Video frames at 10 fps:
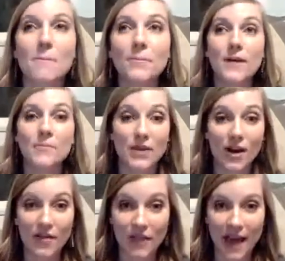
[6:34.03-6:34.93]
But
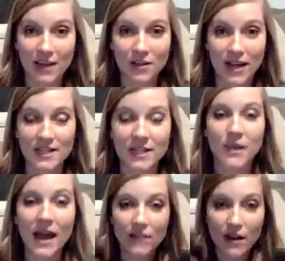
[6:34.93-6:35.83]
beyond that, you guys, then
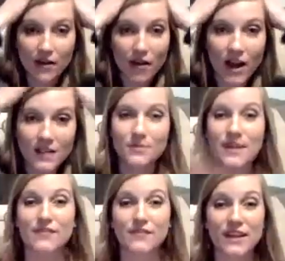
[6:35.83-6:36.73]
we have our thoughts, we
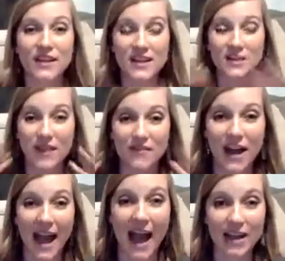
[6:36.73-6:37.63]
have our feelings, and we have
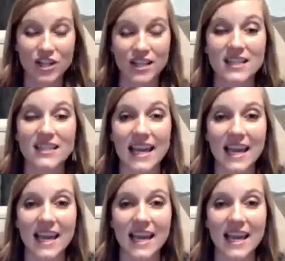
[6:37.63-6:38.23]
our actions.